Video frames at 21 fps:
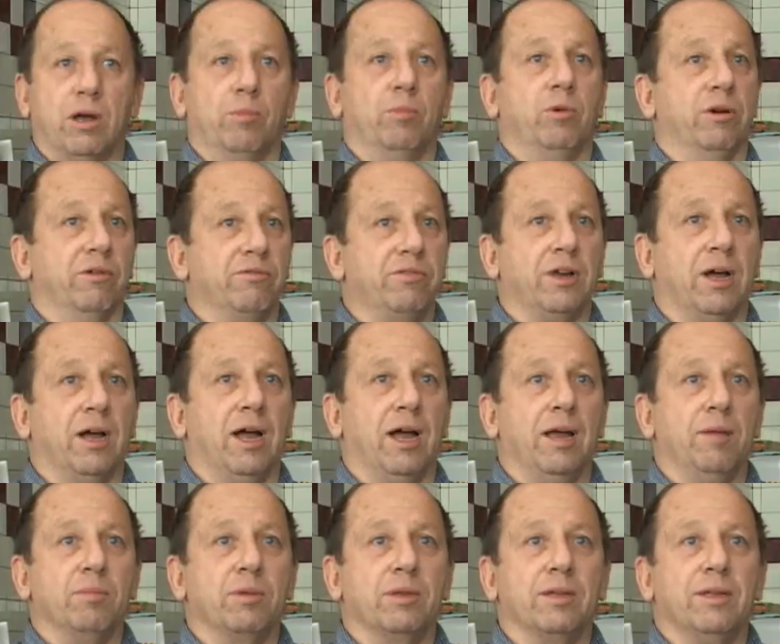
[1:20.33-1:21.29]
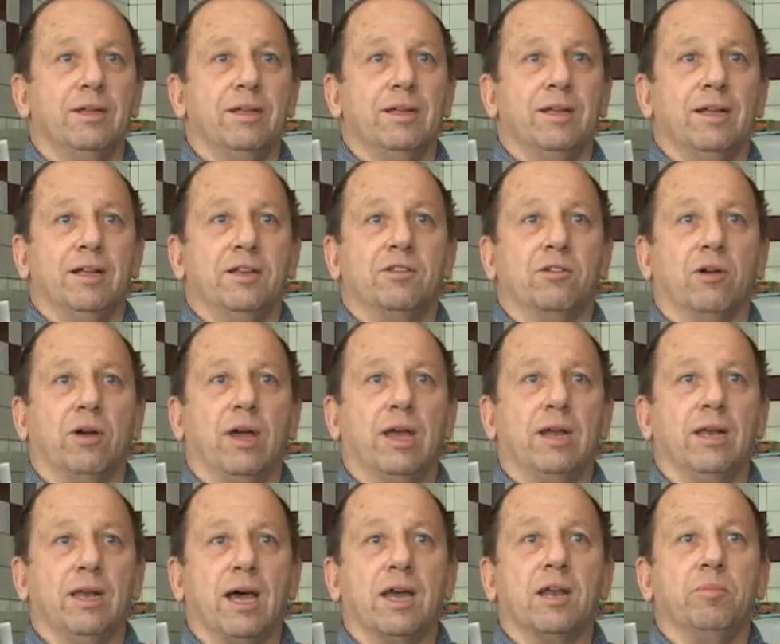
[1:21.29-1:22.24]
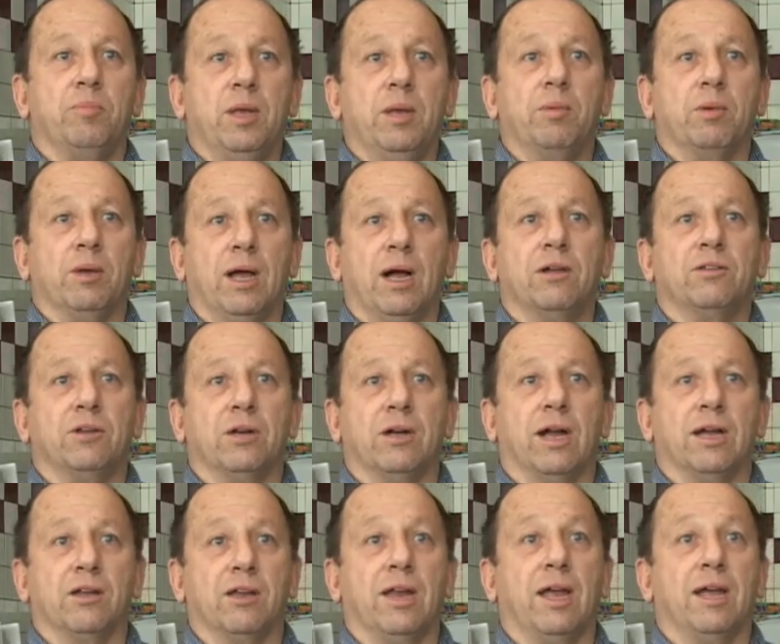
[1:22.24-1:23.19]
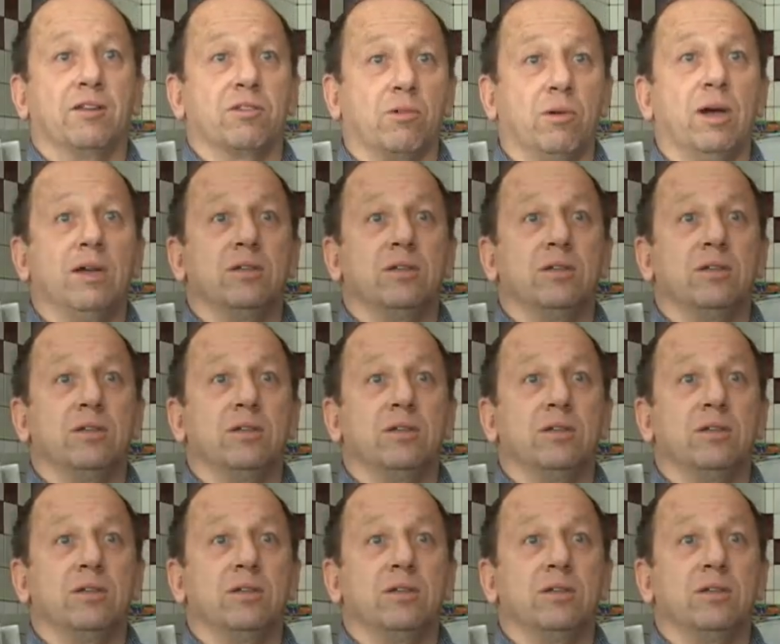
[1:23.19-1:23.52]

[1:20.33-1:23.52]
a number of times. And so I had a lot of people out there I could ask